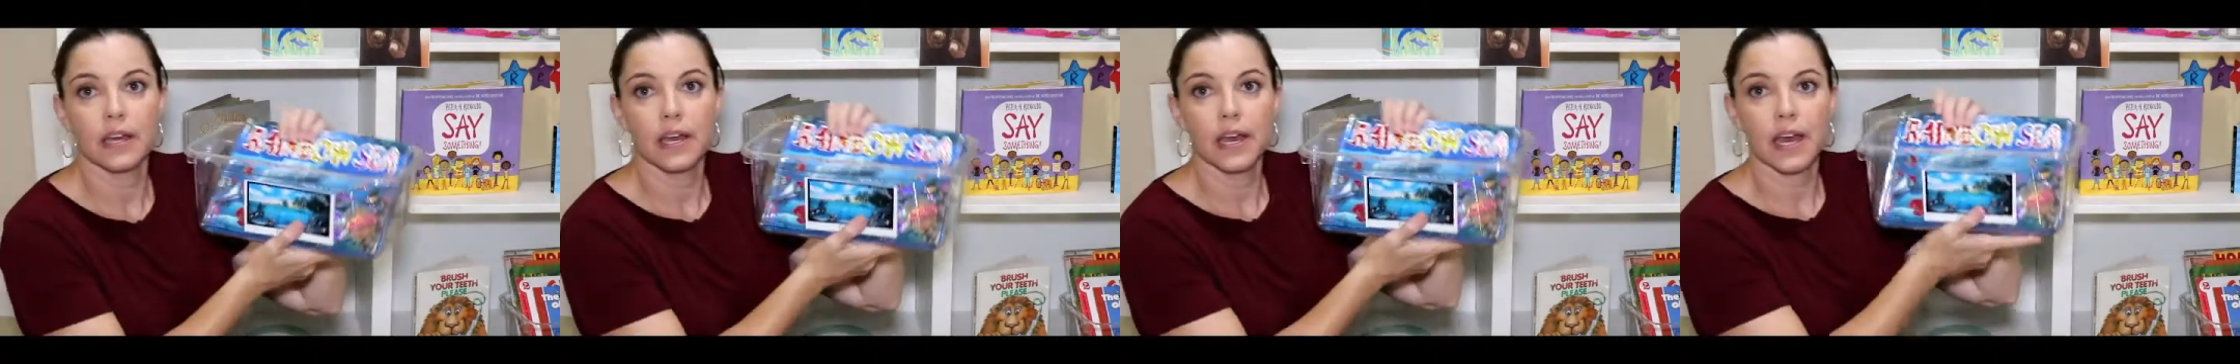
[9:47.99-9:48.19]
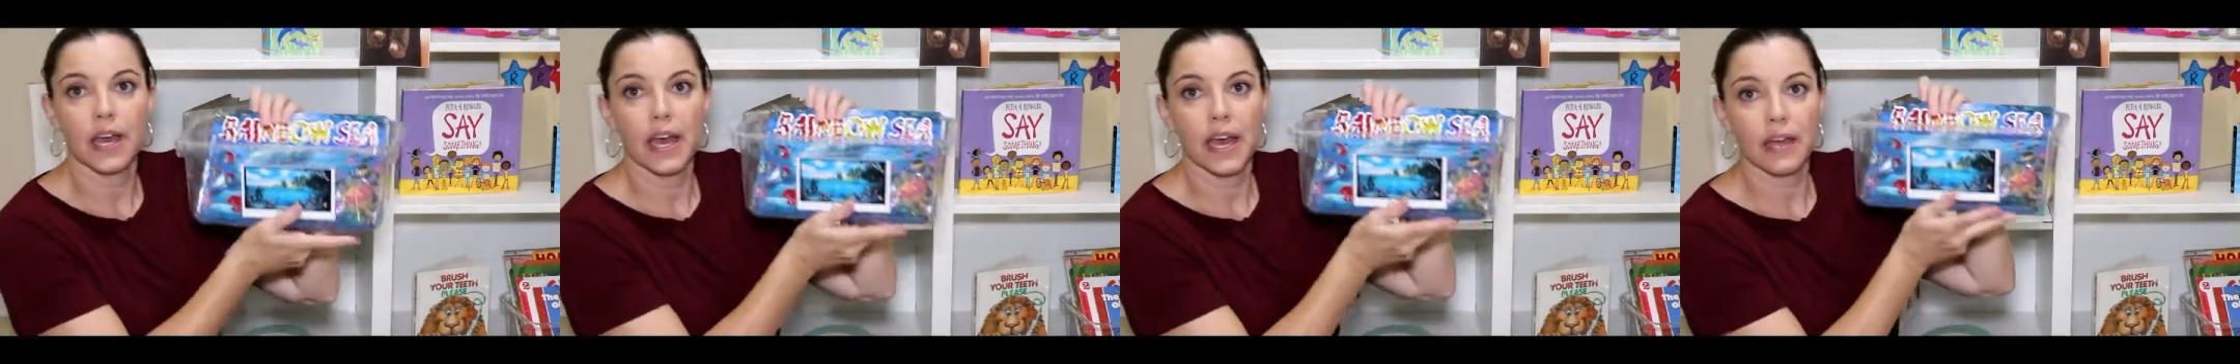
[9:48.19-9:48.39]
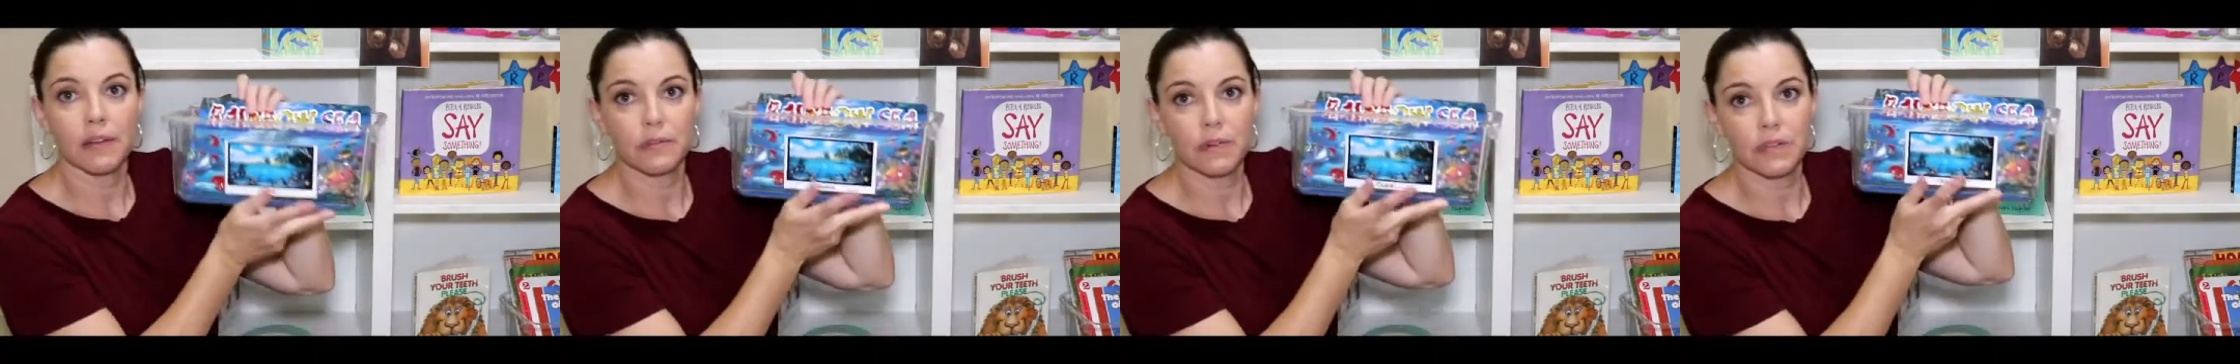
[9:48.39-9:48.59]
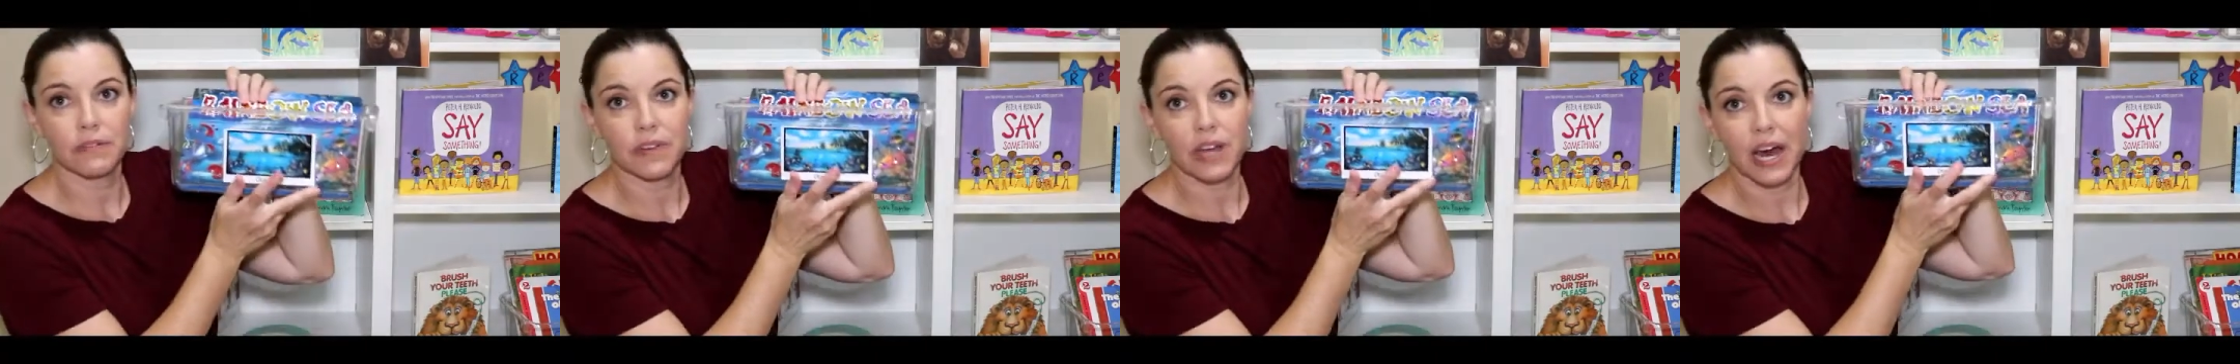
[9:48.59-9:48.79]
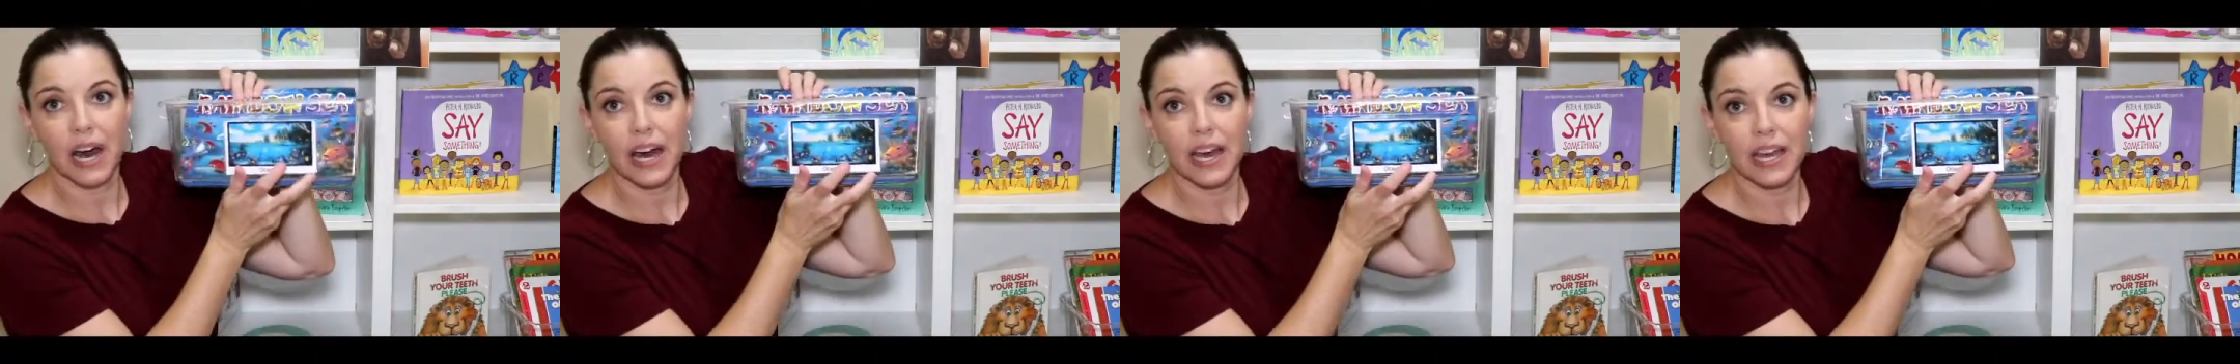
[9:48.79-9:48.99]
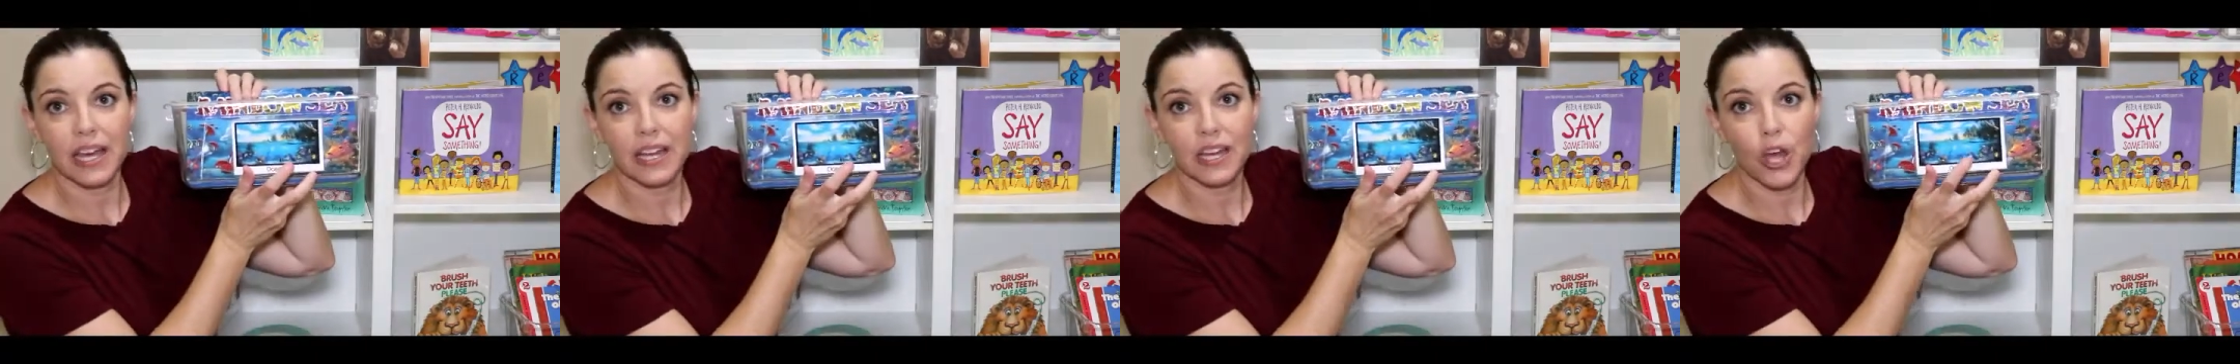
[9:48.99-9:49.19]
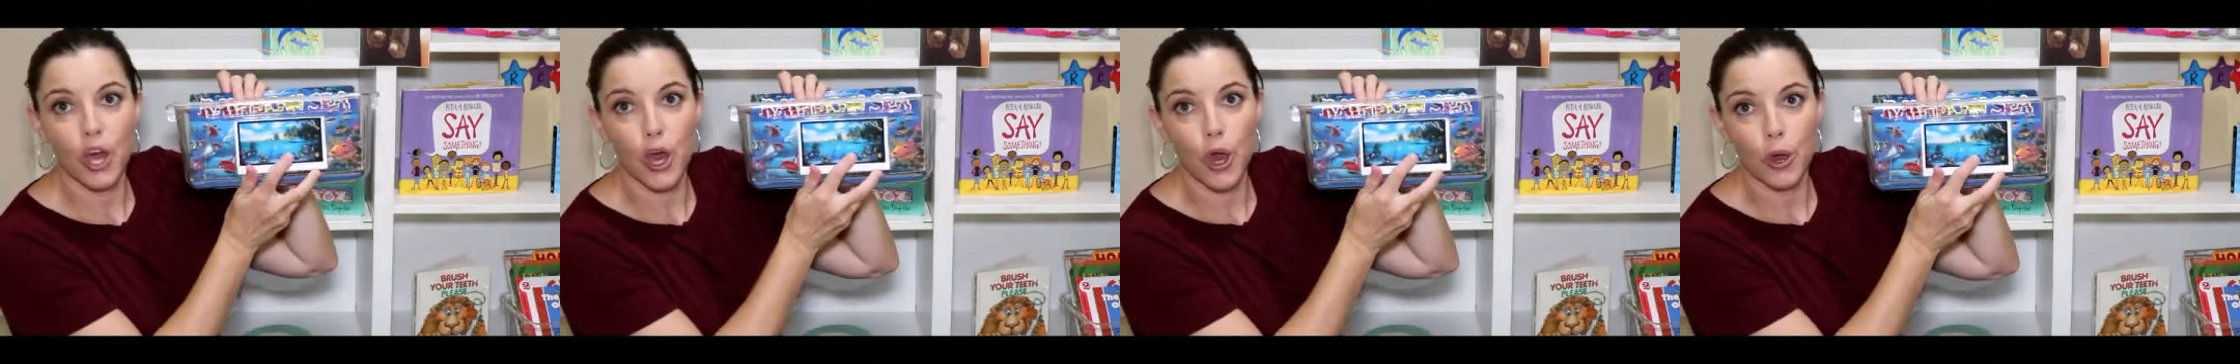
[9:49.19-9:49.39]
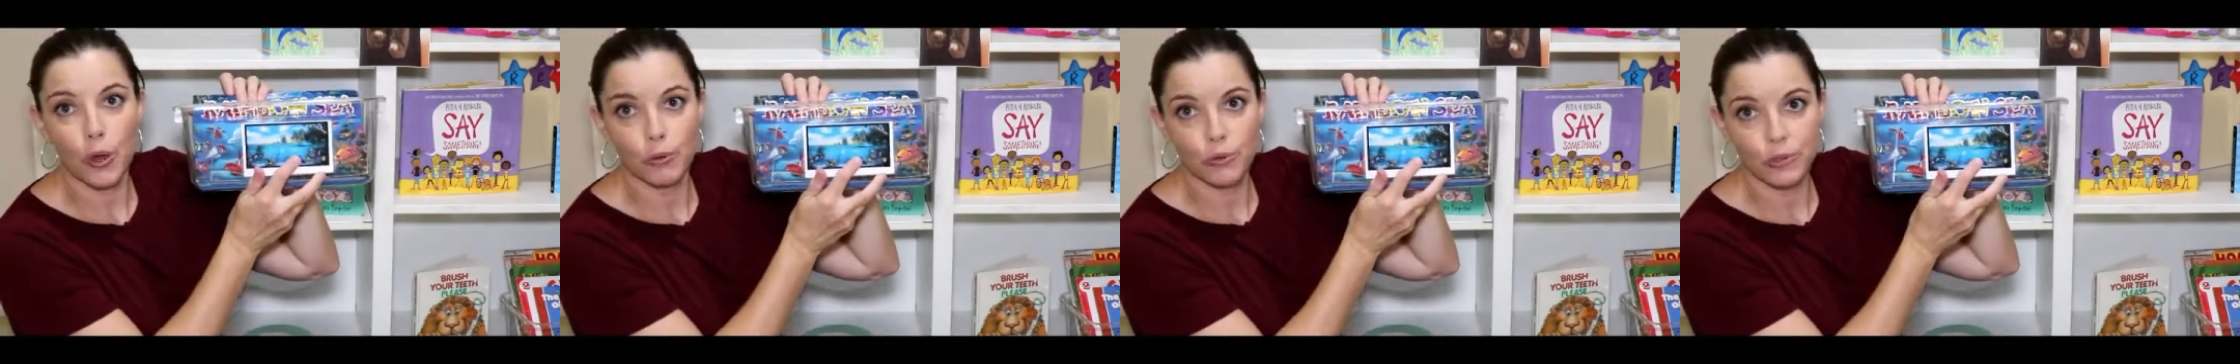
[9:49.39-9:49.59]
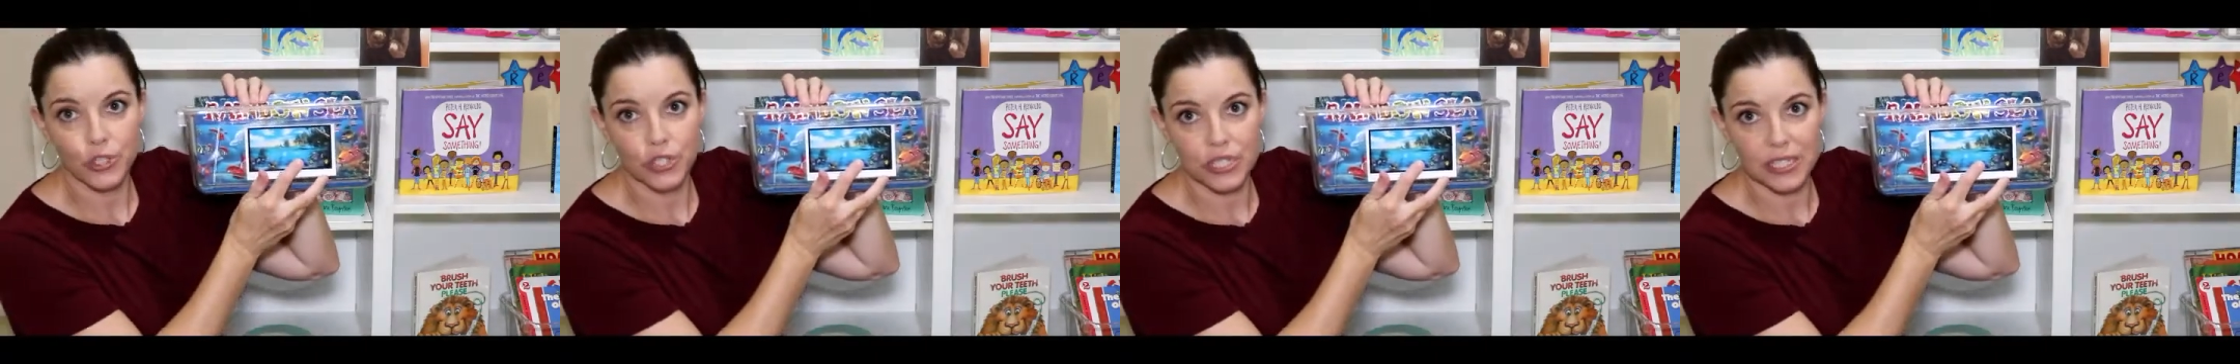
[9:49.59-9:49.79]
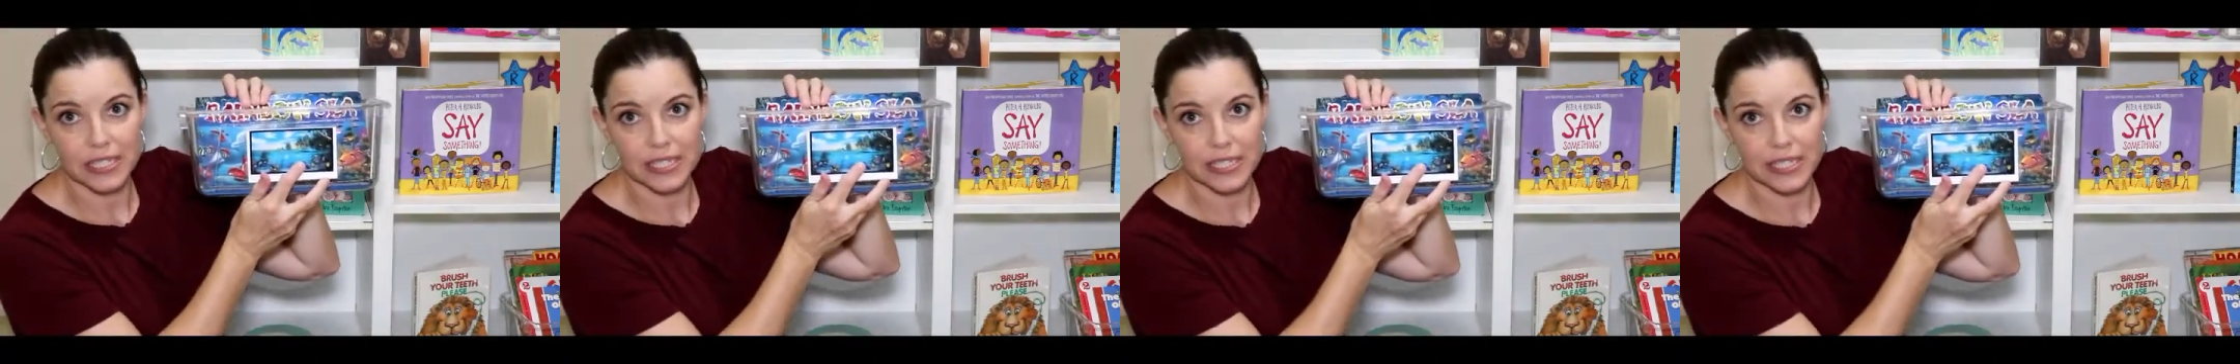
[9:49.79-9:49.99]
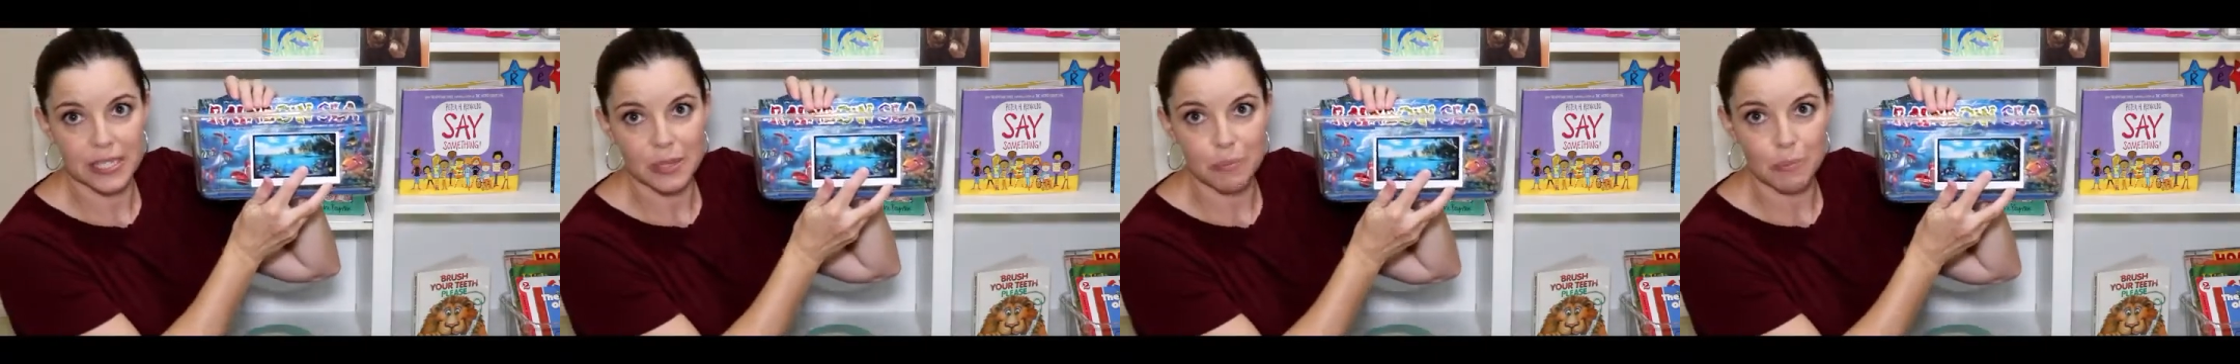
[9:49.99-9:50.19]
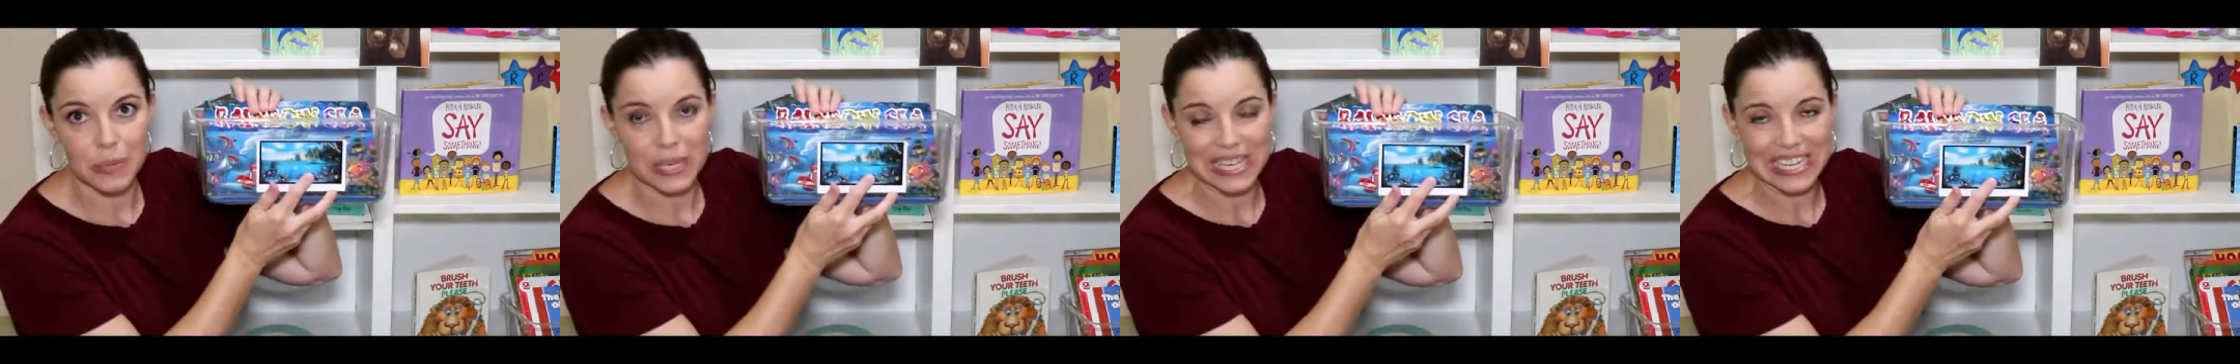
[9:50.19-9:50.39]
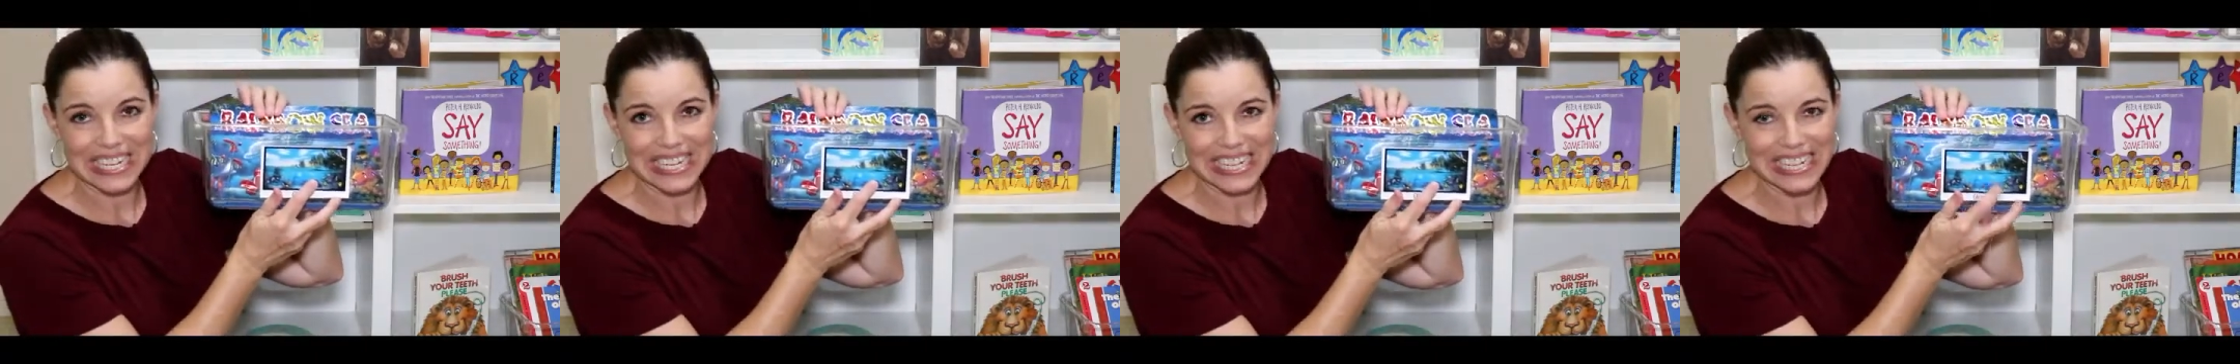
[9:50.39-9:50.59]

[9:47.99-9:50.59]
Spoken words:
And we've got an oceans bin.